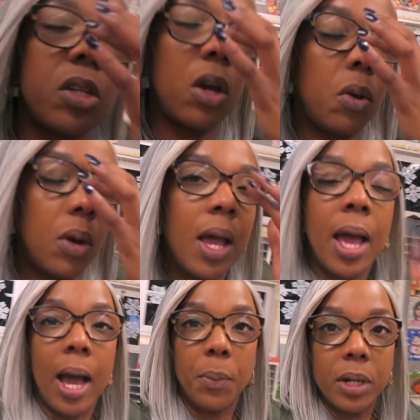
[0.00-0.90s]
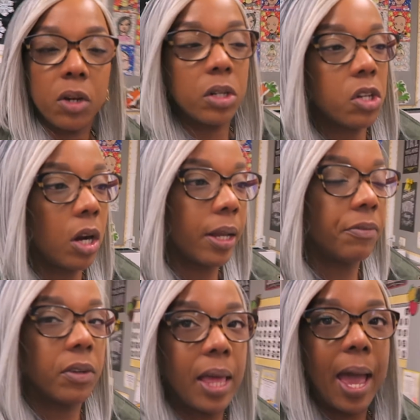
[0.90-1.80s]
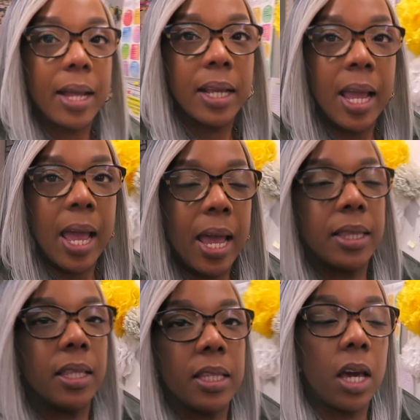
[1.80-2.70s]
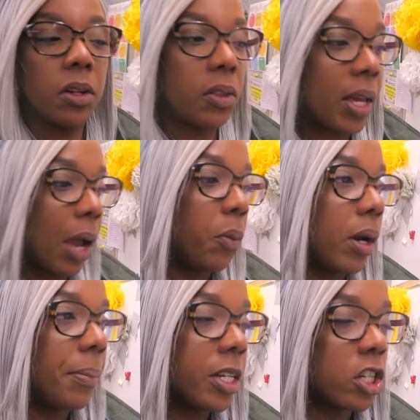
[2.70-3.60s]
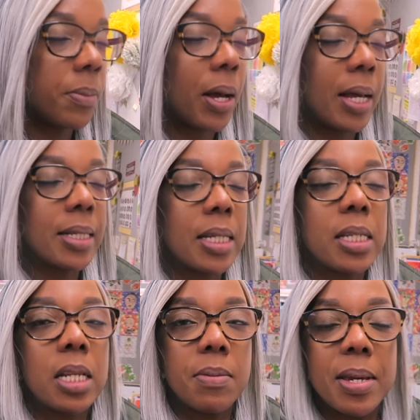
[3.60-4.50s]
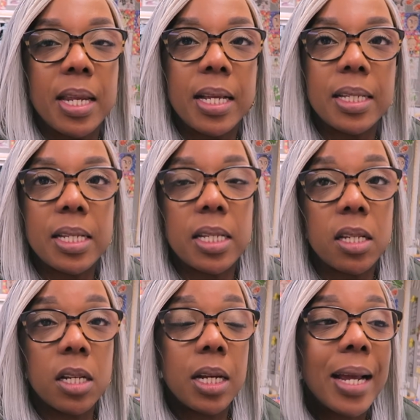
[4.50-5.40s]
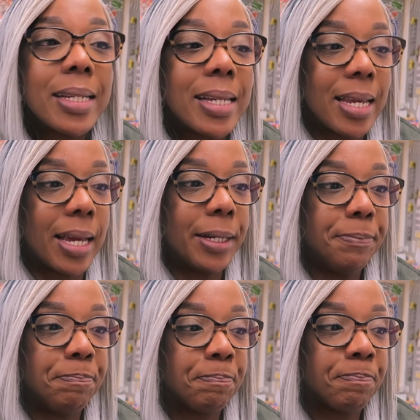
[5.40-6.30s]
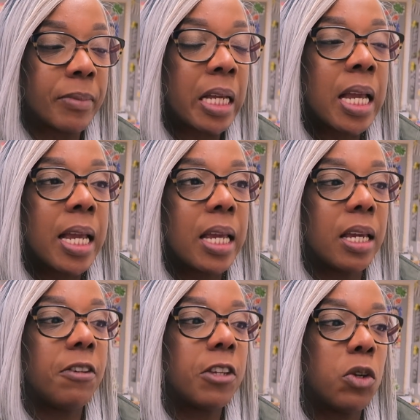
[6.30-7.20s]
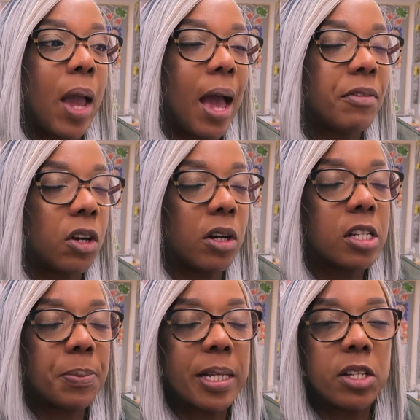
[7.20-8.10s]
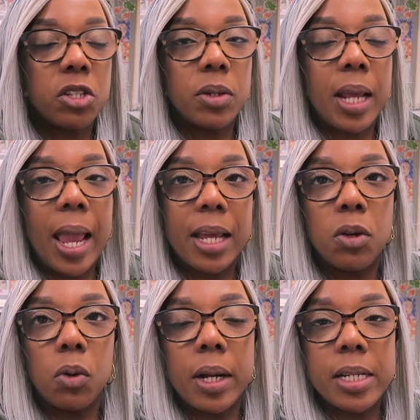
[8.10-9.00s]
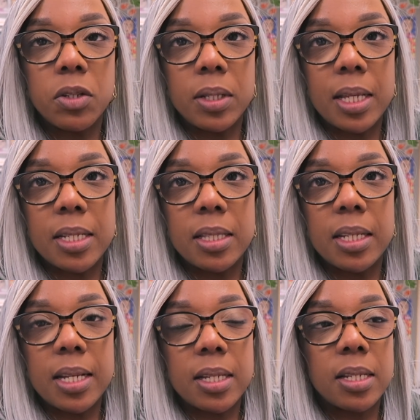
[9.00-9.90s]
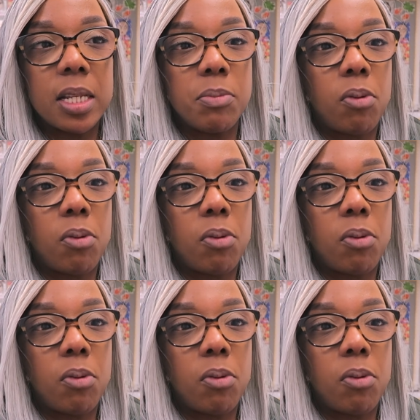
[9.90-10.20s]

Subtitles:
So I want to go to Target for that. And then the other thing I want to mention about SST meetings is it's a good idea if you have an RSP student and or a student that's in the SST